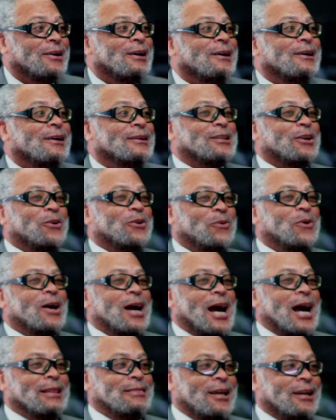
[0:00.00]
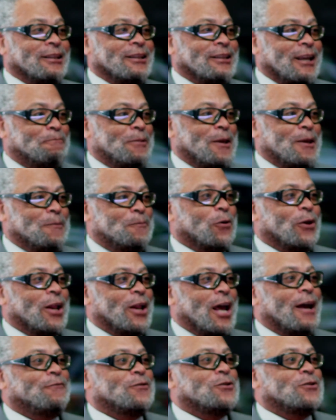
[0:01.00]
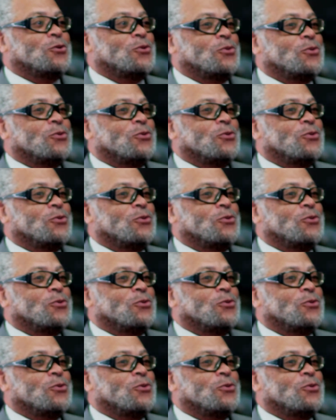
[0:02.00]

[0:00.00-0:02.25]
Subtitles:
So I think that people have to